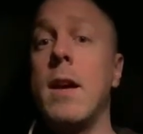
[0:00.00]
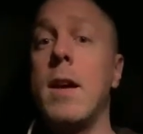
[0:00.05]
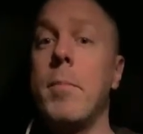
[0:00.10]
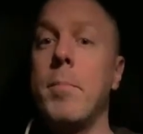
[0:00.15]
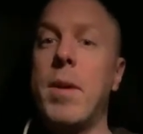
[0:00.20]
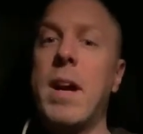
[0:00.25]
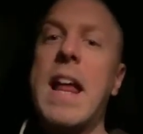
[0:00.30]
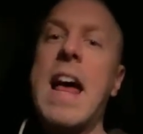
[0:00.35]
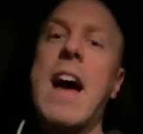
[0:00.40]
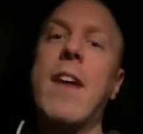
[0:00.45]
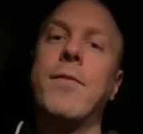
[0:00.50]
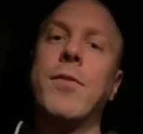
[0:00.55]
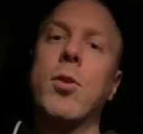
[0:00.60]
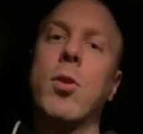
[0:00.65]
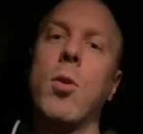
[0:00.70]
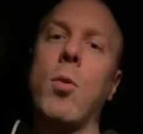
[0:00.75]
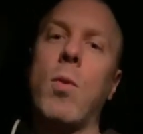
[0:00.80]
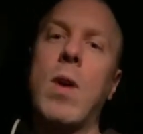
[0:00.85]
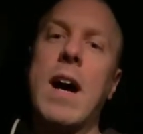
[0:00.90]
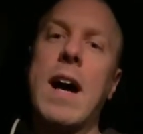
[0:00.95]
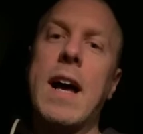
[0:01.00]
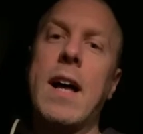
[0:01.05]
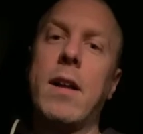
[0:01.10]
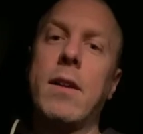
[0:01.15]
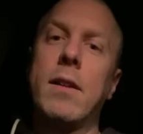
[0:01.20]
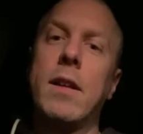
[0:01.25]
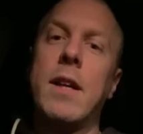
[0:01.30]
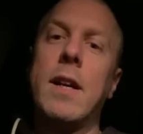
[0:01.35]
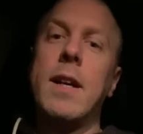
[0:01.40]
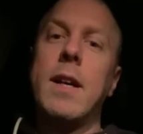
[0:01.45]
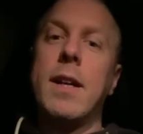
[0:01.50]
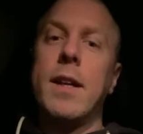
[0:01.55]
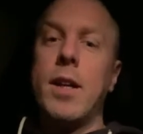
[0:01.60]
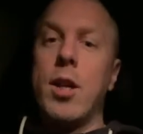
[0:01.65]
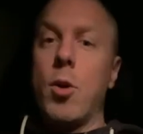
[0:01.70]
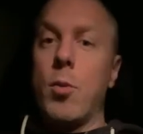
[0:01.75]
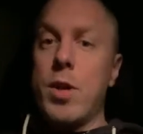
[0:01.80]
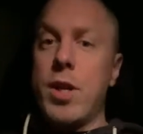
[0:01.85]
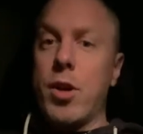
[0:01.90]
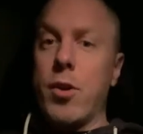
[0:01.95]
But after a while, you
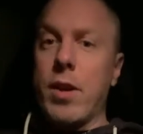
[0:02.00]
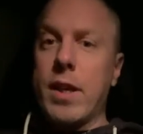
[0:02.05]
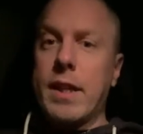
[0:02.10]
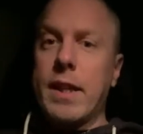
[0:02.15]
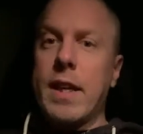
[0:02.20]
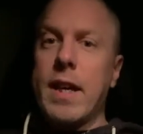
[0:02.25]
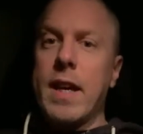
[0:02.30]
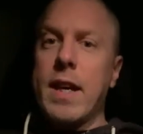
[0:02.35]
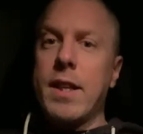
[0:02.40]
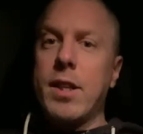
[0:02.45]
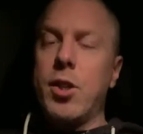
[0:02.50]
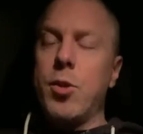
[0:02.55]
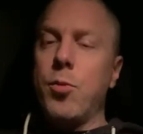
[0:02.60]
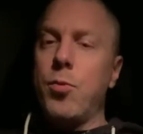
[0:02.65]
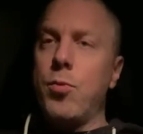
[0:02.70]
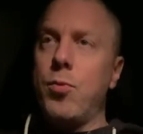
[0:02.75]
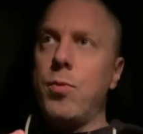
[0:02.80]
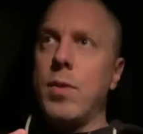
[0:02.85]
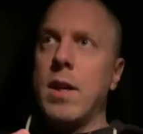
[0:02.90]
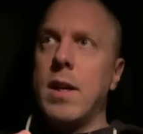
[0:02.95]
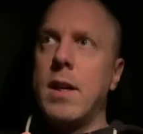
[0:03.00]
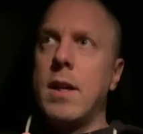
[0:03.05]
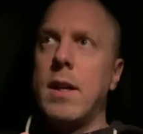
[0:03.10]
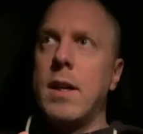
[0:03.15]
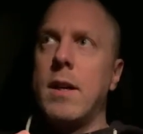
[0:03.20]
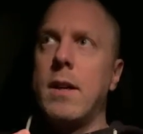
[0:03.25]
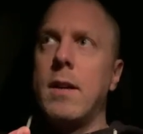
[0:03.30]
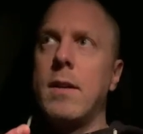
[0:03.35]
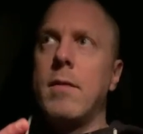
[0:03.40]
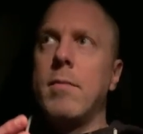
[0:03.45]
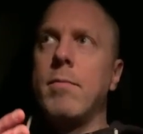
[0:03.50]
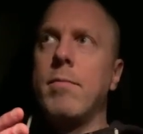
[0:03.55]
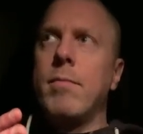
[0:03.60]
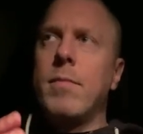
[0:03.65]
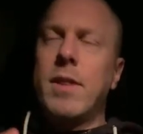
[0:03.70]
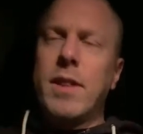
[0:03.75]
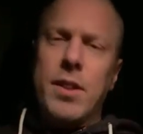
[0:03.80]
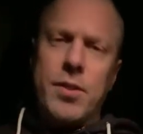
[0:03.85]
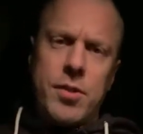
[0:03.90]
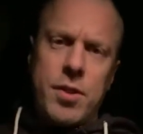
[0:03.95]
know, when you're a kid, you
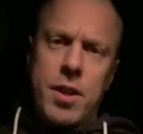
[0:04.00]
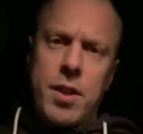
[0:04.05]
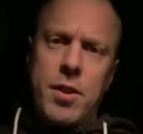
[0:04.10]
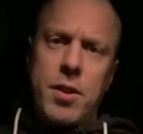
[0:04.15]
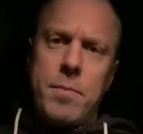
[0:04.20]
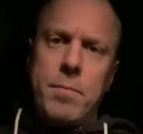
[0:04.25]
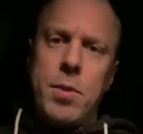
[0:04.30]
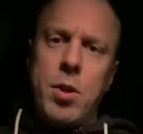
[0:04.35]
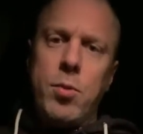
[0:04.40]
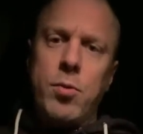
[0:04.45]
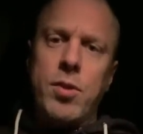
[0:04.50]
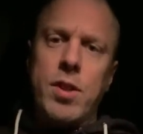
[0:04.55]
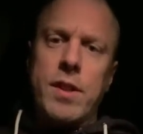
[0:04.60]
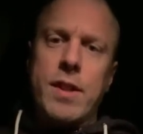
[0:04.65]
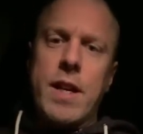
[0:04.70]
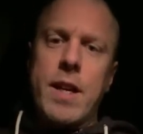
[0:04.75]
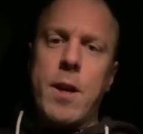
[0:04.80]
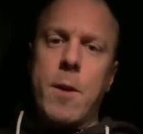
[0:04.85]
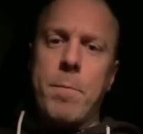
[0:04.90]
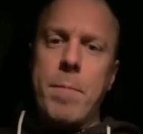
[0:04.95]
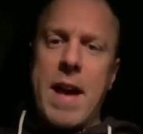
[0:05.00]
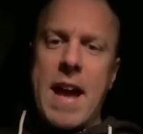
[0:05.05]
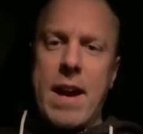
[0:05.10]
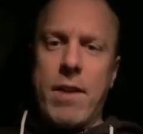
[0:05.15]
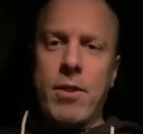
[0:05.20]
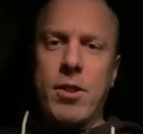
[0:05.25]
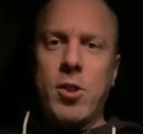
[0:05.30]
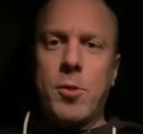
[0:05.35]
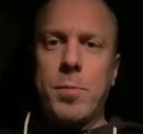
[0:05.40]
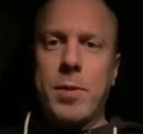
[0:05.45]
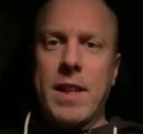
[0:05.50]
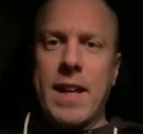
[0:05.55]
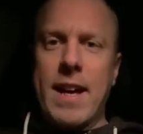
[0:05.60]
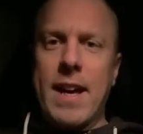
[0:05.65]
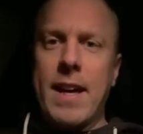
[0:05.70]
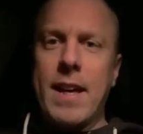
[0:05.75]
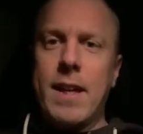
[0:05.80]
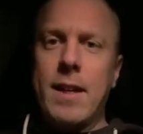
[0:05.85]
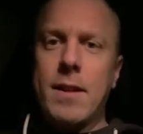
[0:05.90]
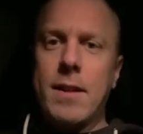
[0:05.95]
listen to the music that your parents
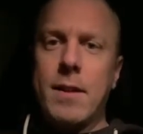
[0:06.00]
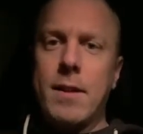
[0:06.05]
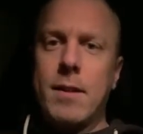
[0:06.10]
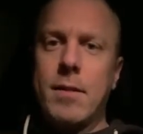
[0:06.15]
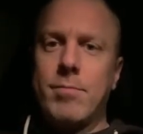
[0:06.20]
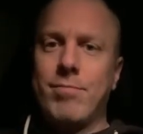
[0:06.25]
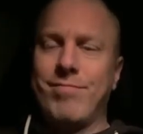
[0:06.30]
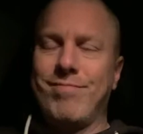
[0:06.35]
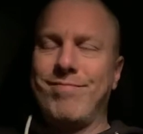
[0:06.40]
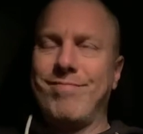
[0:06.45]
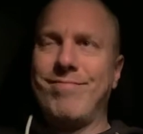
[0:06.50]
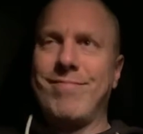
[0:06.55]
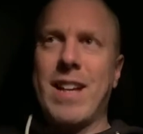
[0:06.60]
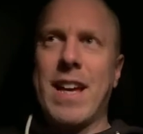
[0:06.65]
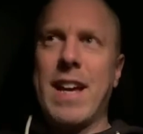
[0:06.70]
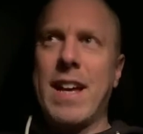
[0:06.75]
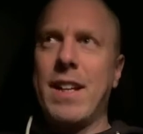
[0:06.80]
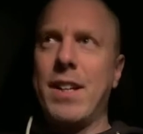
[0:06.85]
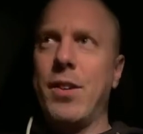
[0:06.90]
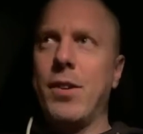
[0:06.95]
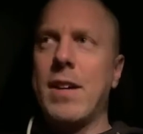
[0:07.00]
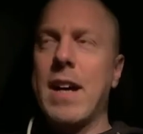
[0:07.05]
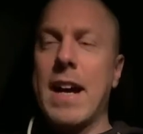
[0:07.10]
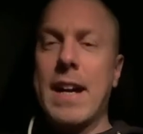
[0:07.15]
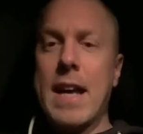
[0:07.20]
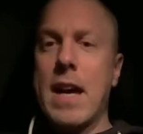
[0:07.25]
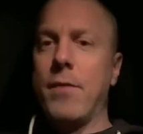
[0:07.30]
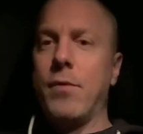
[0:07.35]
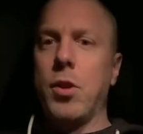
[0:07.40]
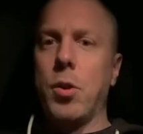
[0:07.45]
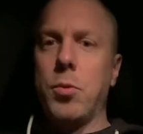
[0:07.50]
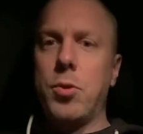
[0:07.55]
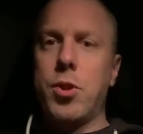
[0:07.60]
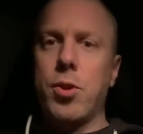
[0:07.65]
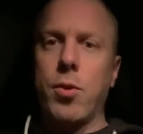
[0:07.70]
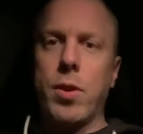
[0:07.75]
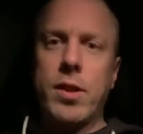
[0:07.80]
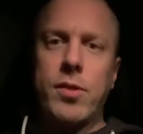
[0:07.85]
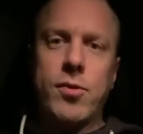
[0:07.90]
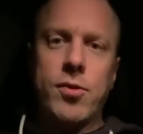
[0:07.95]
play and you kind of have no
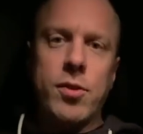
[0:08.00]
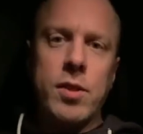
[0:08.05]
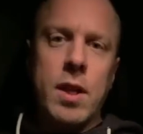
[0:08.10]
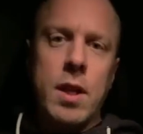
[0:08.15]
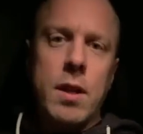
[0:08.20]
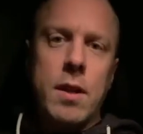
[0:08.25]
choice.